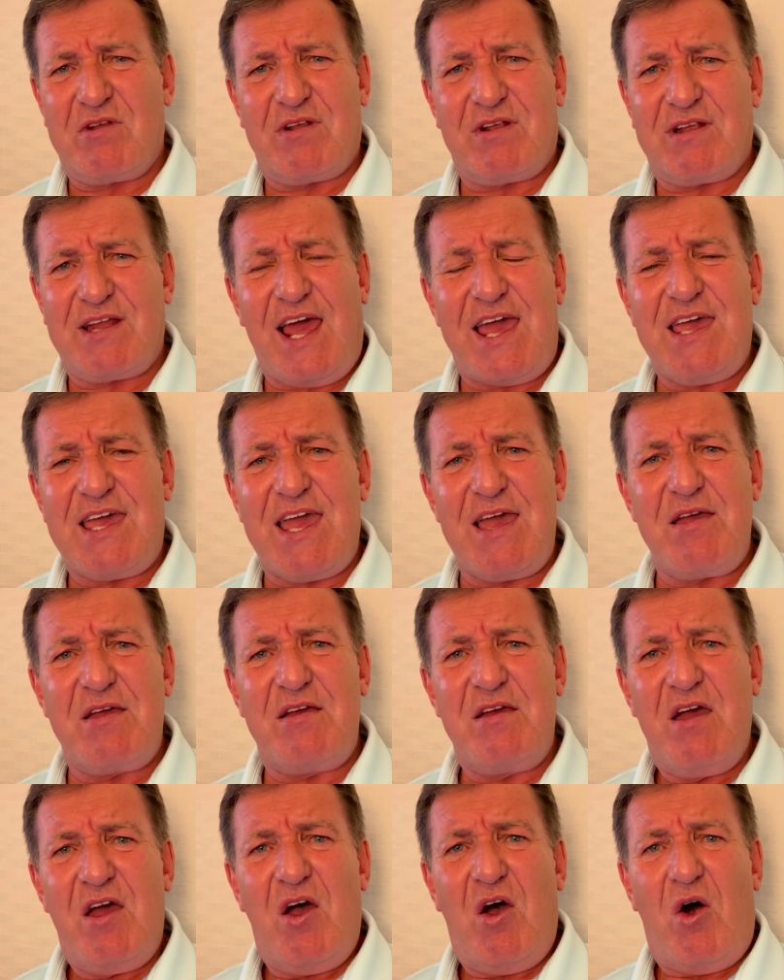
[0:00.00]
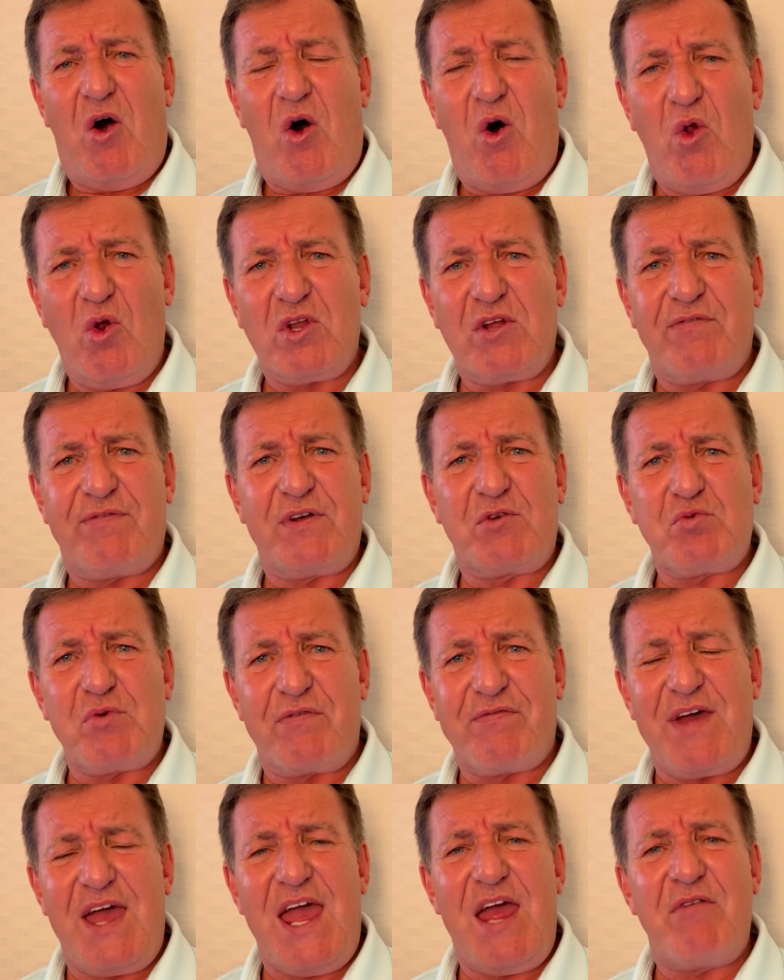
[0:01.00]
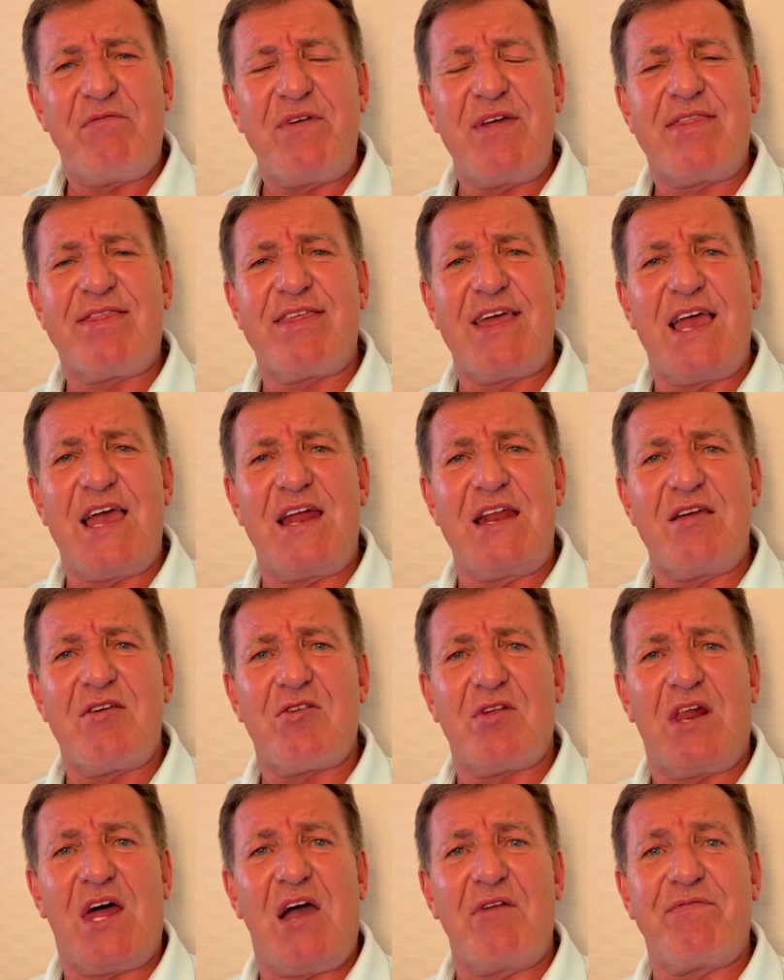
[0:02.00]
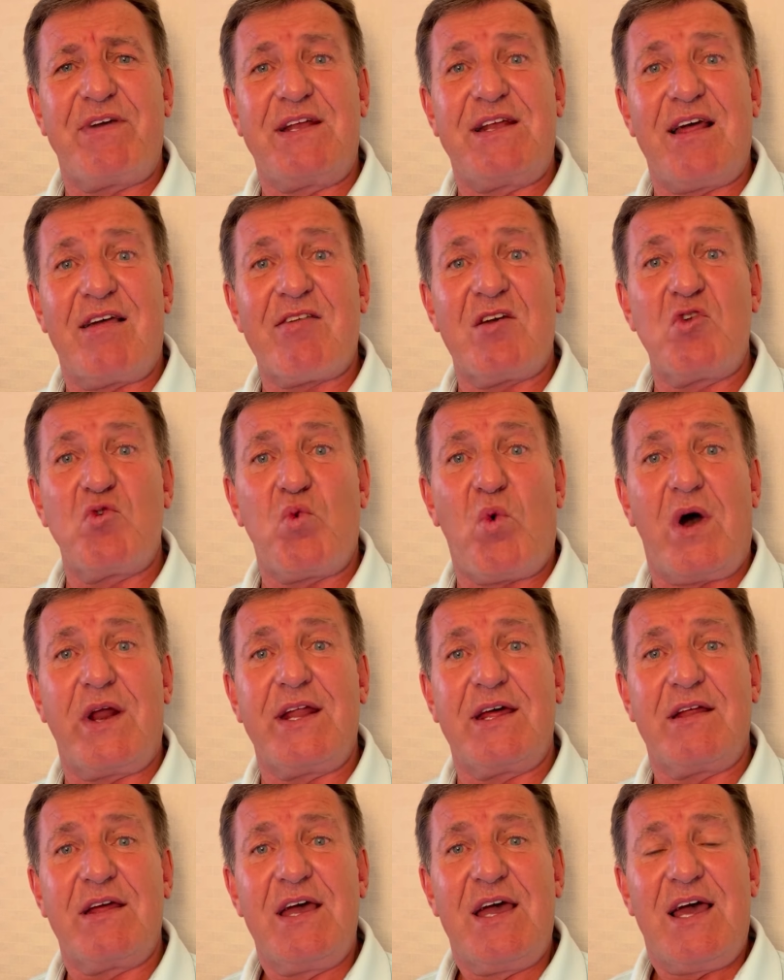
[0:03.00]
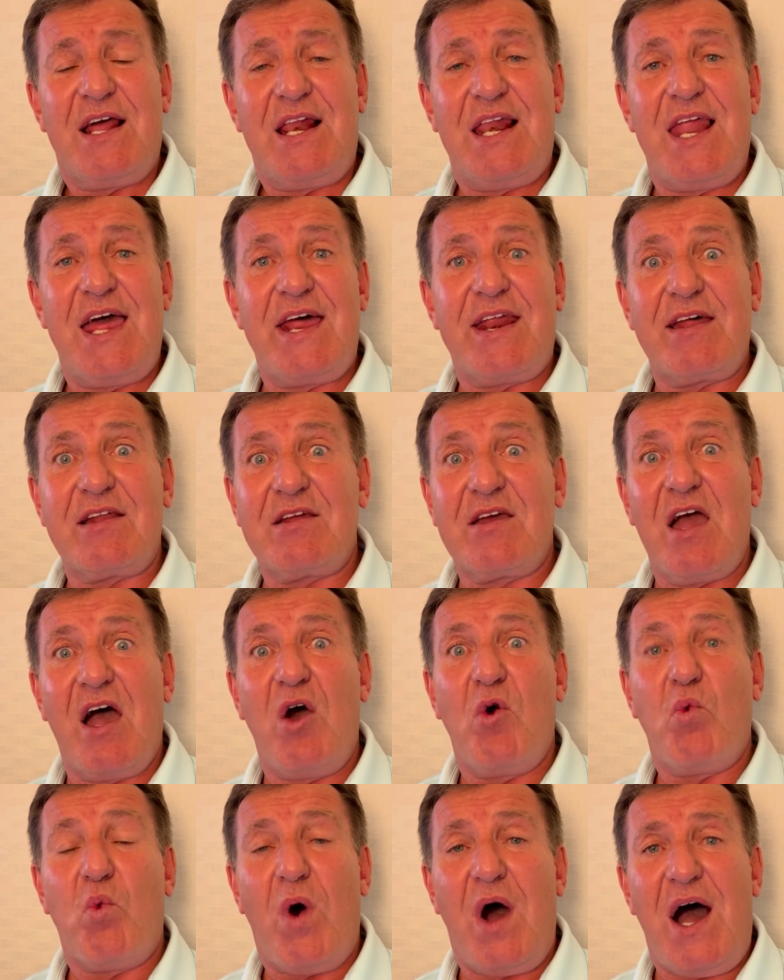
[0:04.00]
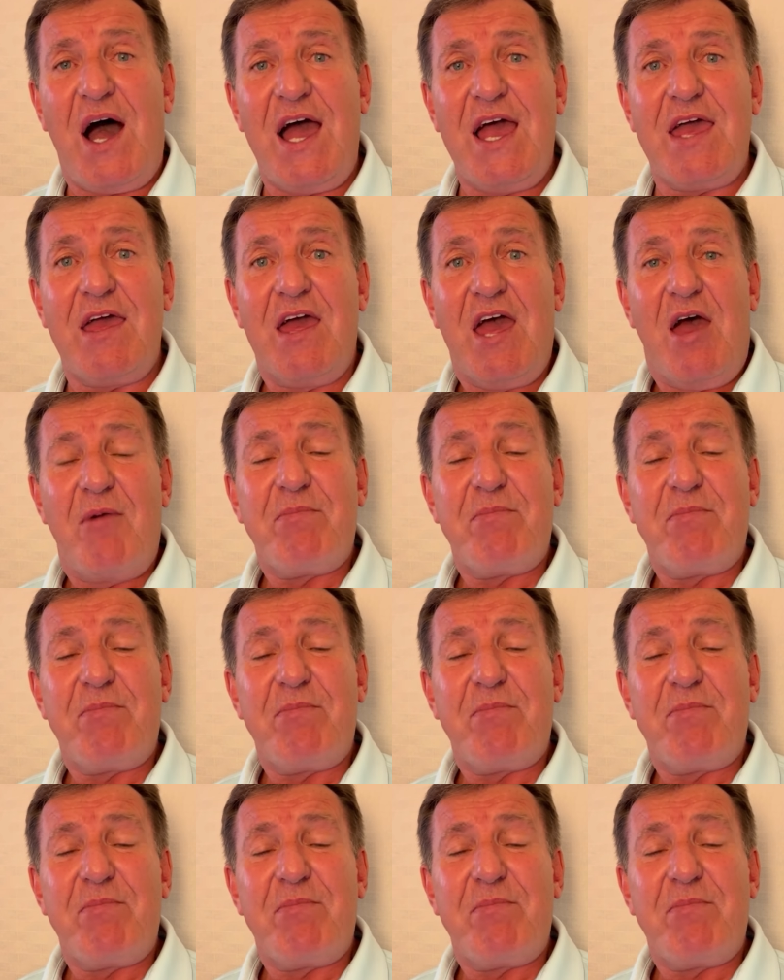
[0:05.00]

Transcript: taking hold of it with everything in his life. He doesn't want to let it go. Why?